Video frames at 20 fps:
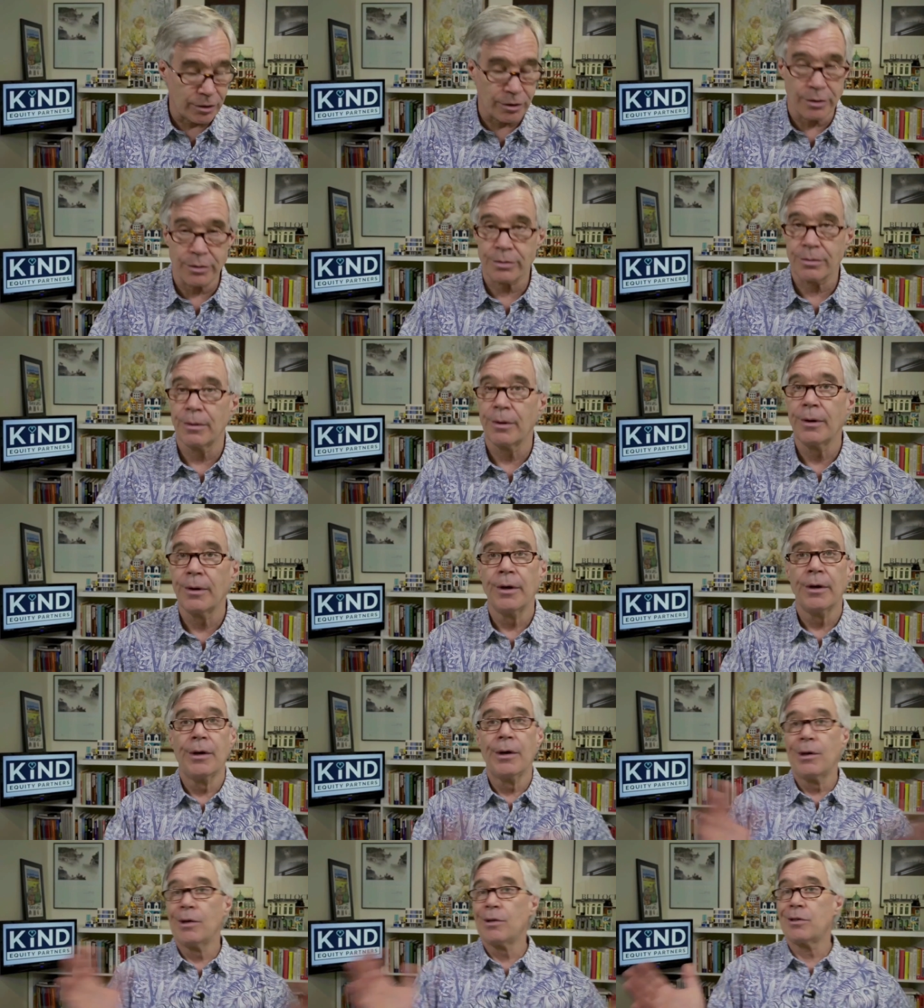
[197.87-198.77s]
procedures.
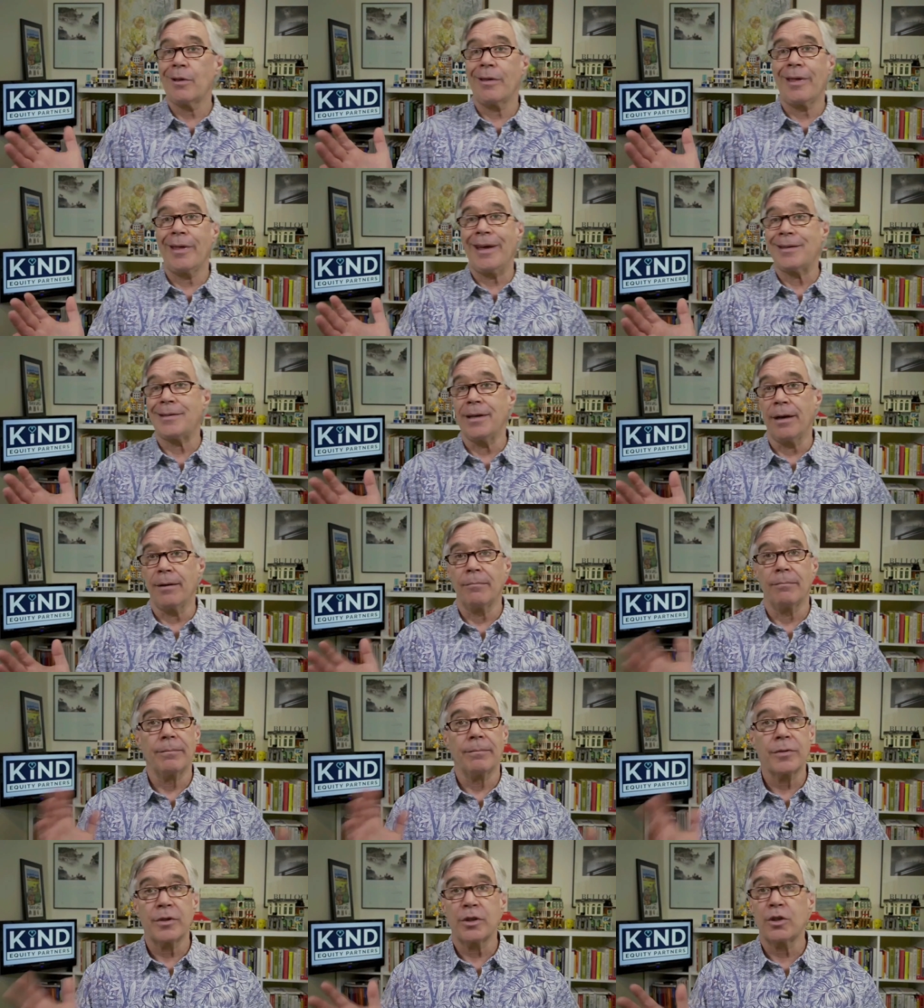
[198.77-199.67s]
So that's
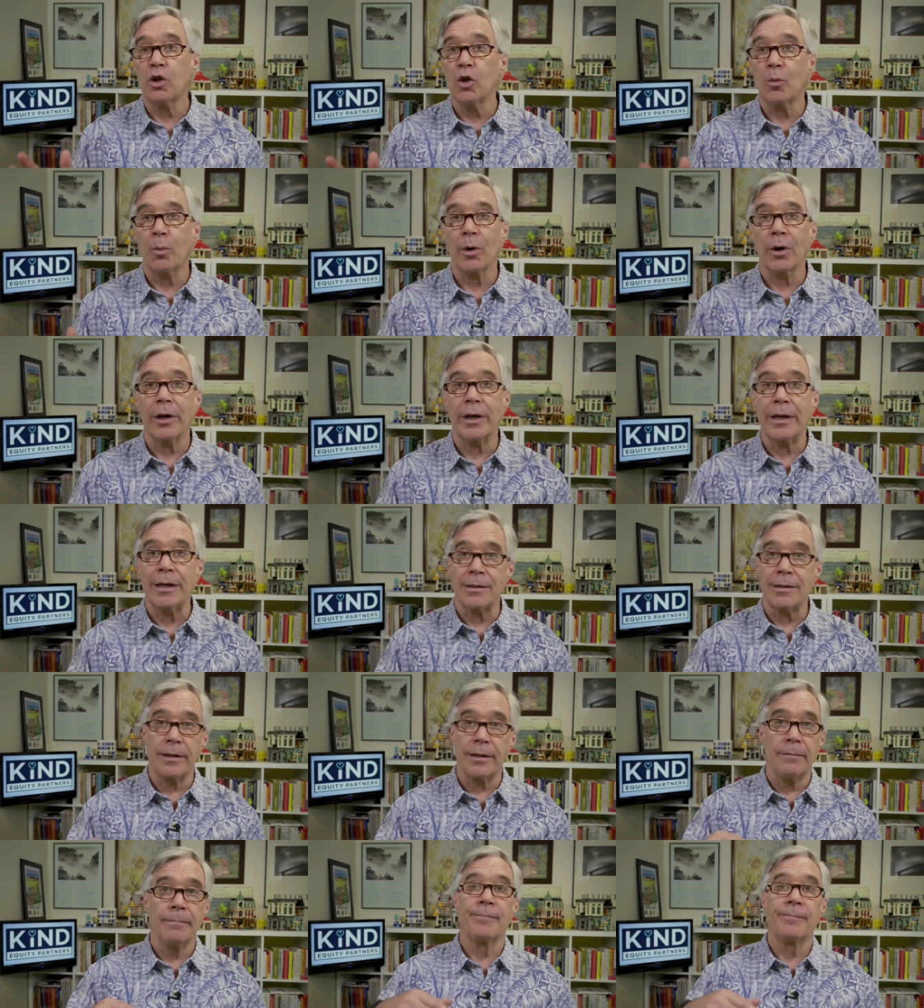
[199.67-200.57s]
it. Super
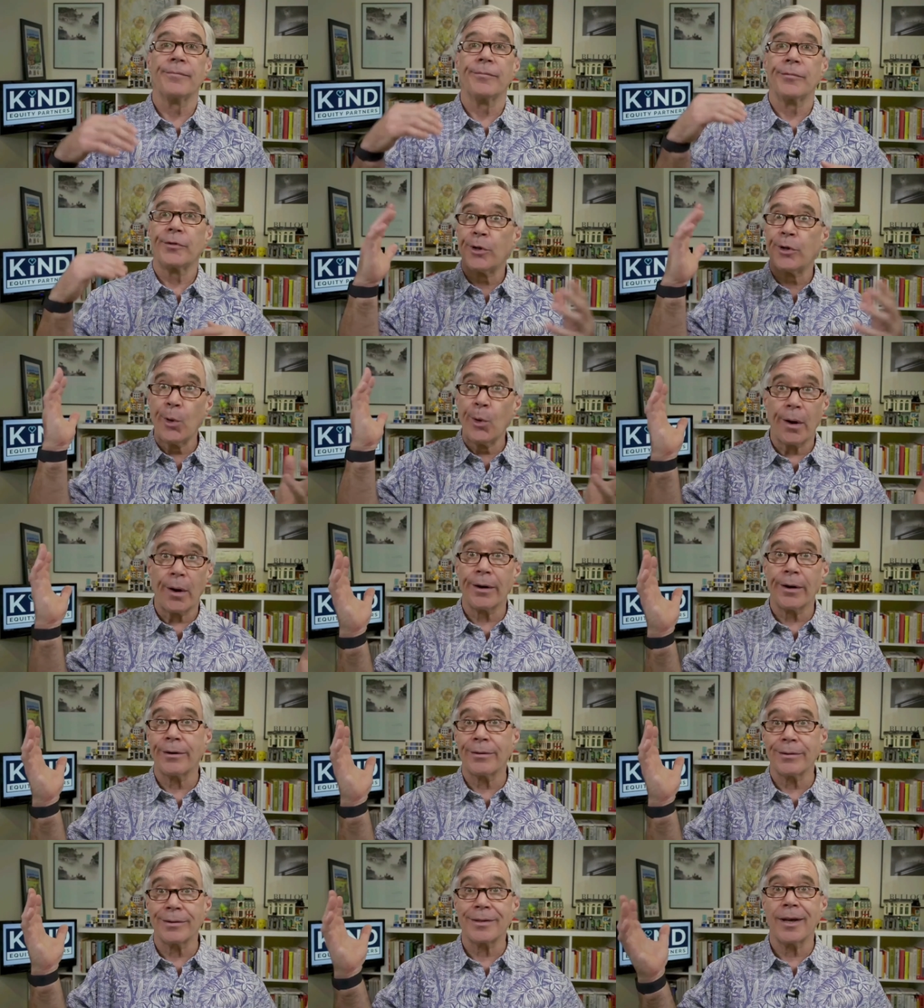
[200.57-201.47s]
easy.
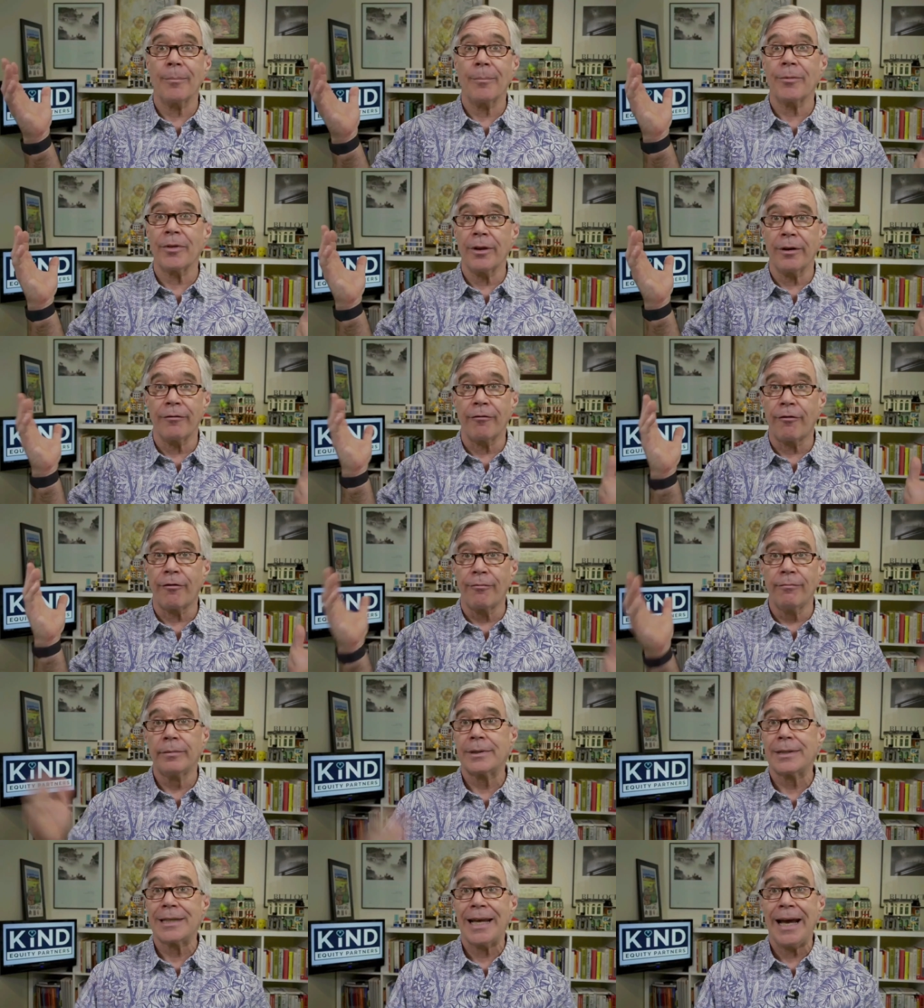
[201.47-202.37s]
200 and something
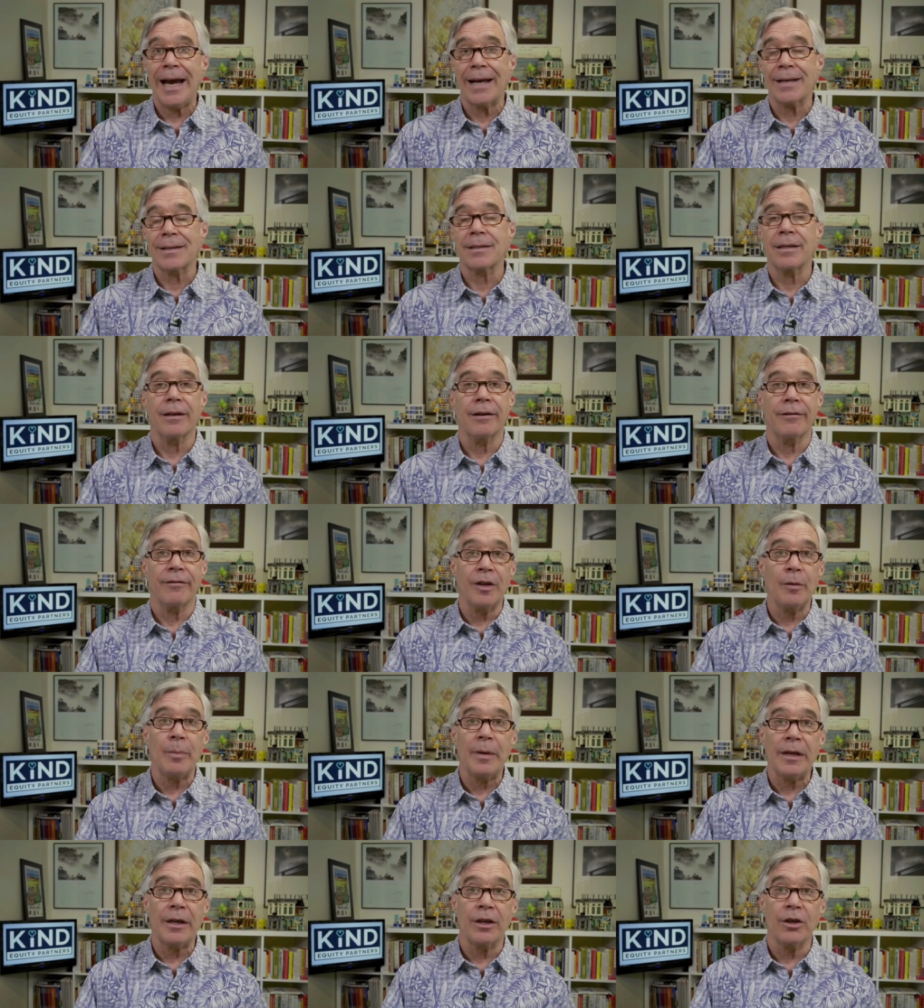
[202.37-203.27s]
tasks that a
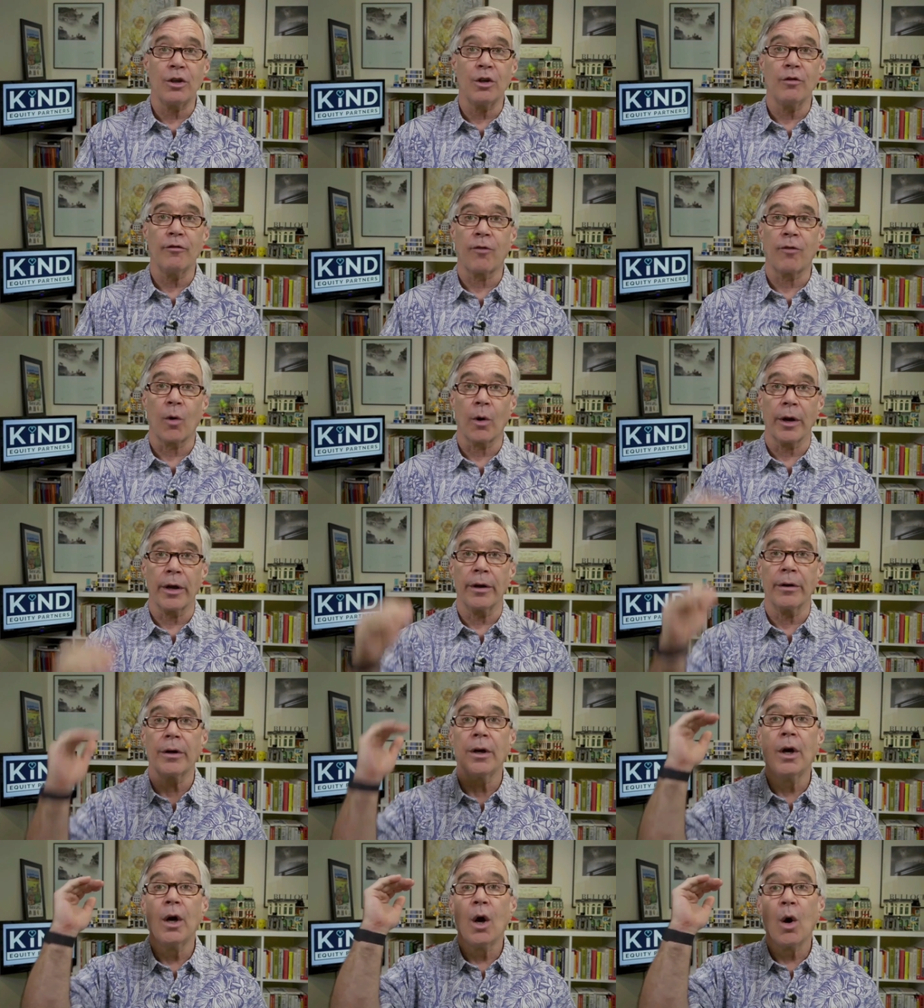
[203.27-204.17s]
VP could do for
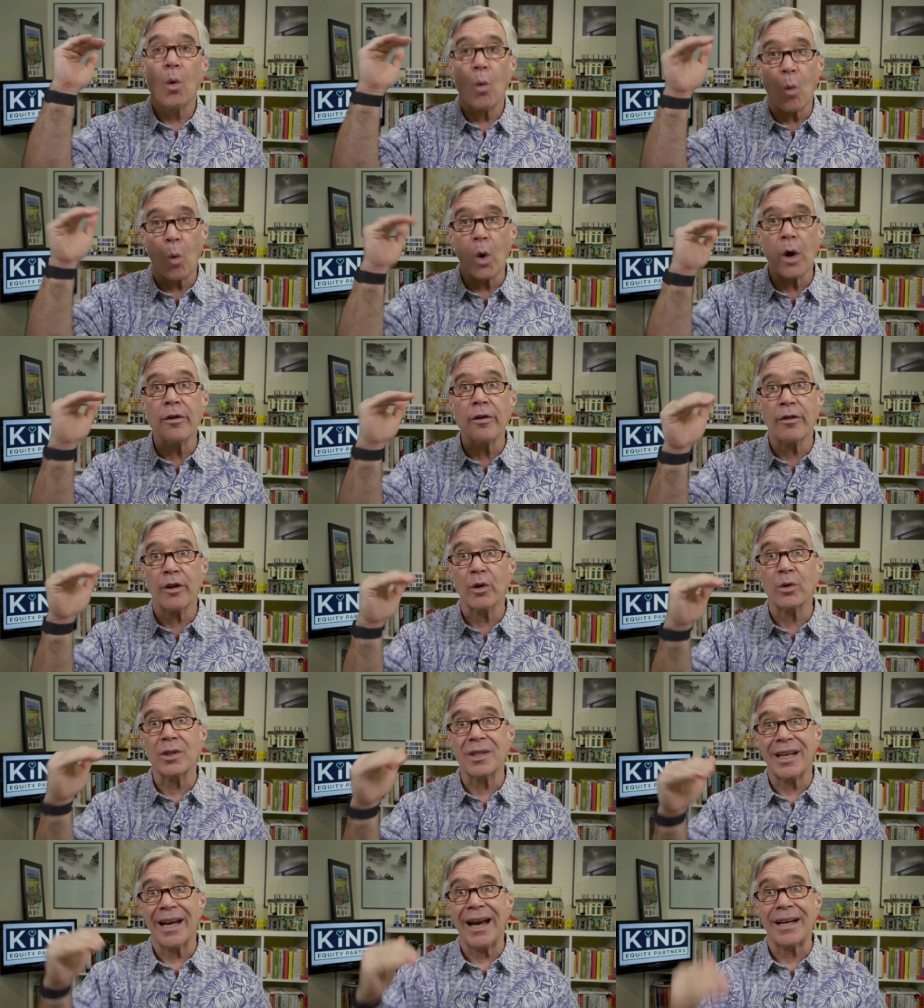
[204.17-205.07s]
you. What are
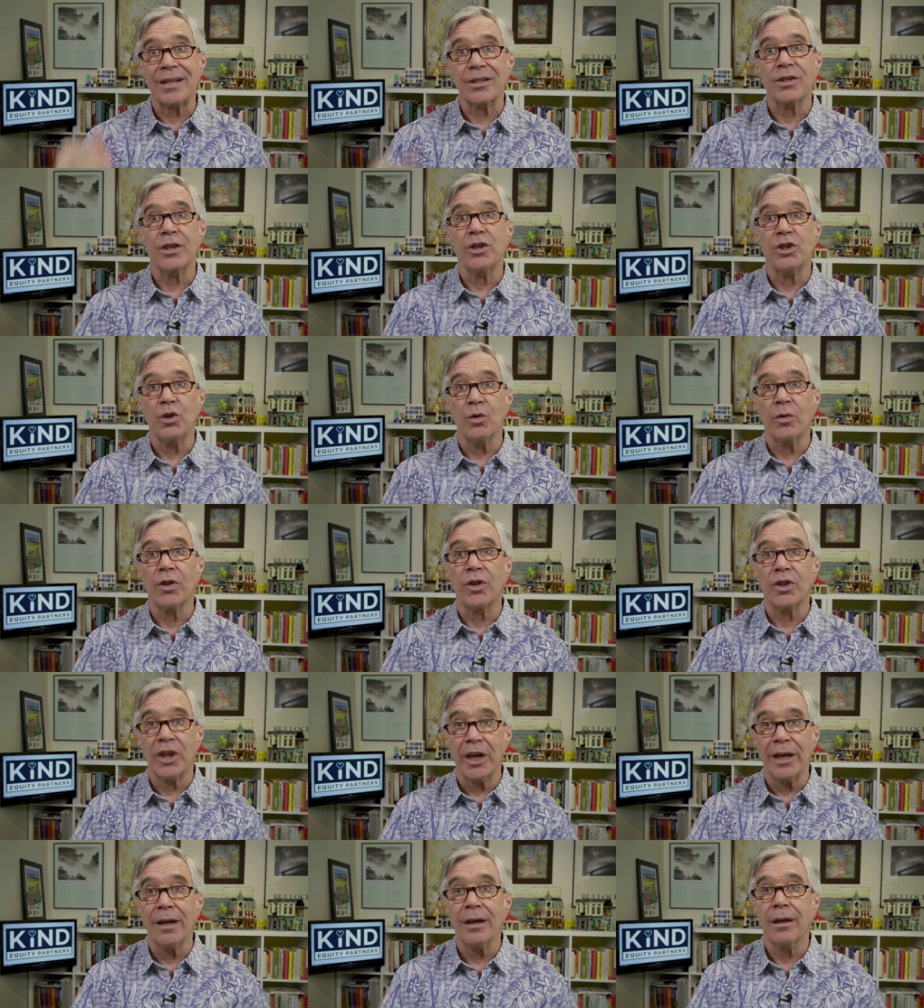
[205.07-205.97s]
those tasks that you
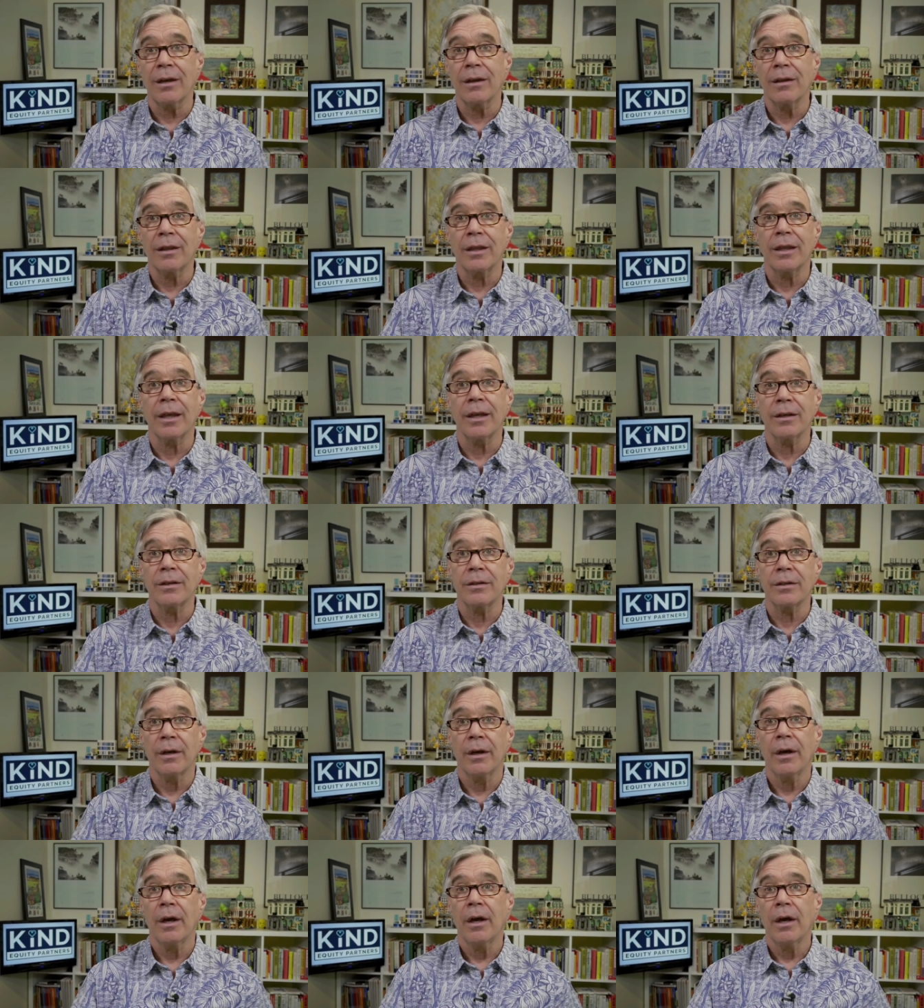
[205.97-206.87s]
think
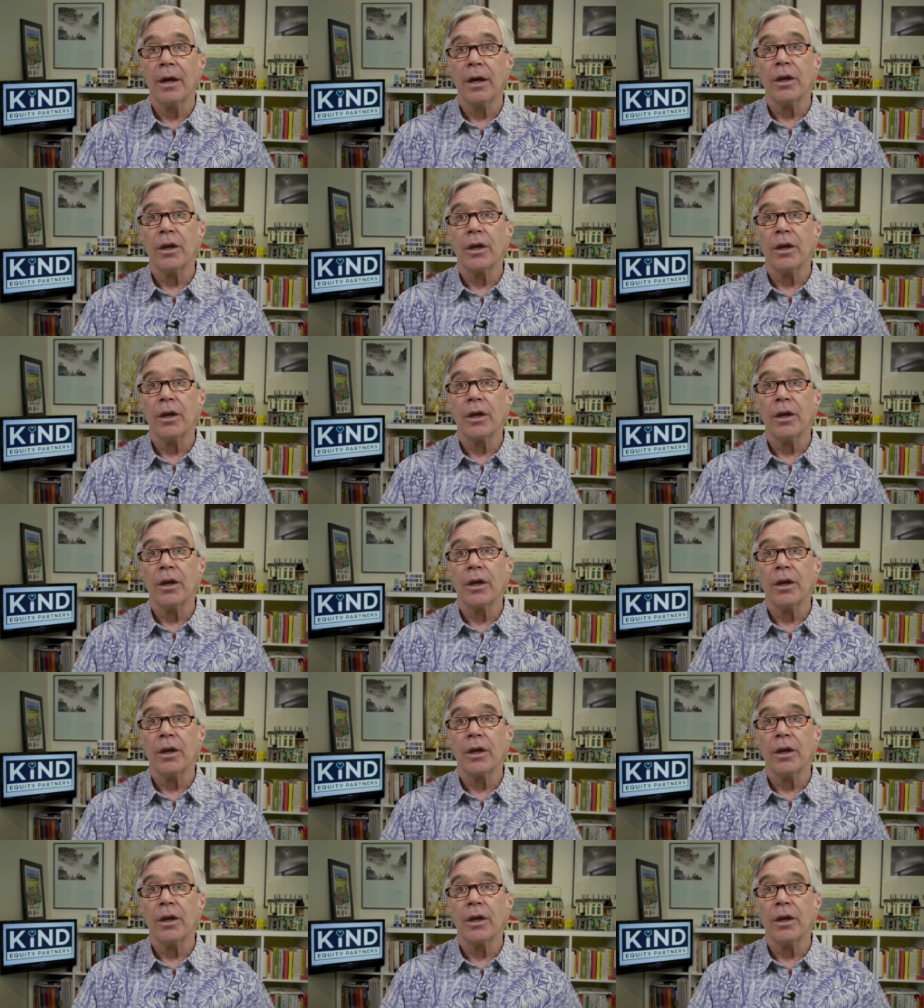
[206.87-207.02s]
that